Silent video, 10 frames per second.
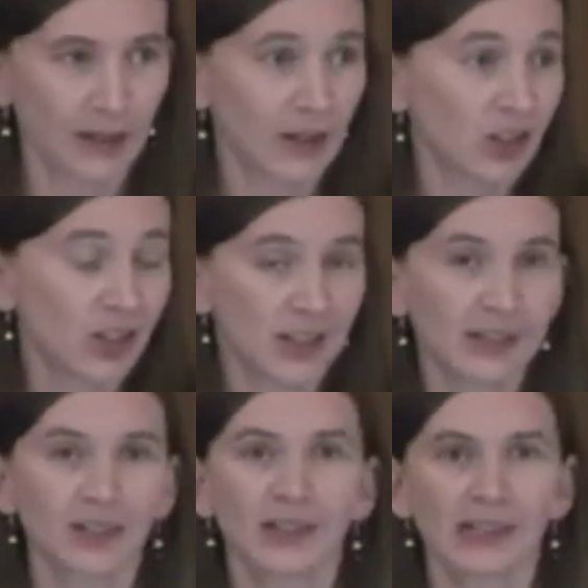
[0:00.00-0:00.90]
She is
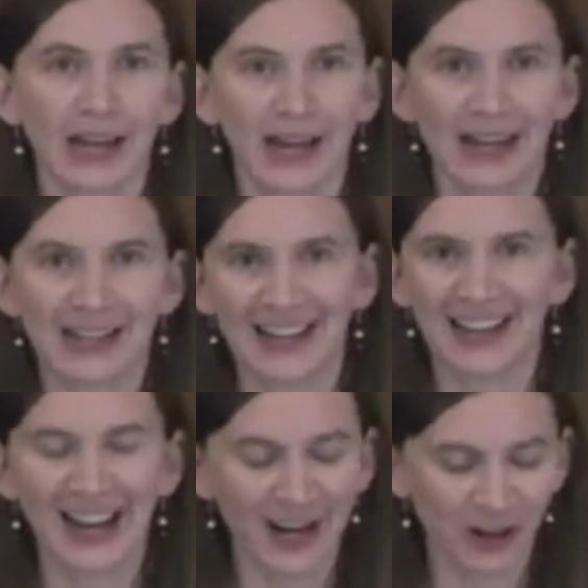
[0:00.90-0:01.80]
still sad
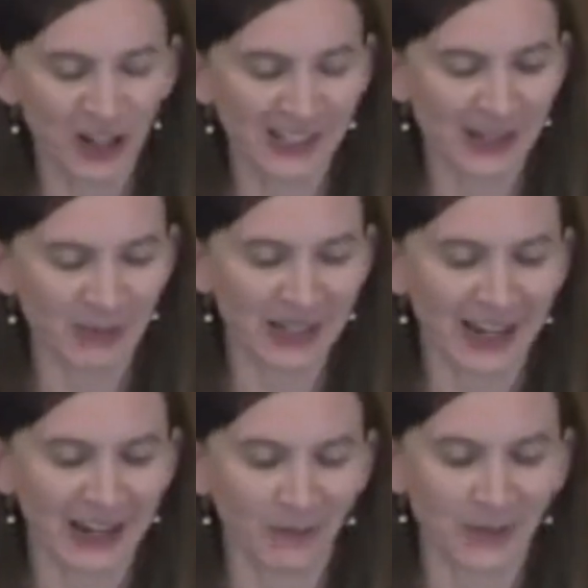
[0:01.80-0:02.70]
and angry
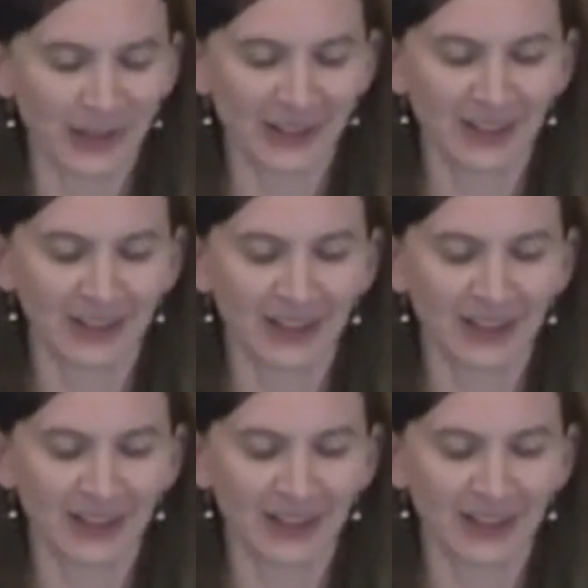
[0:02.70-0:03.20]
sometimes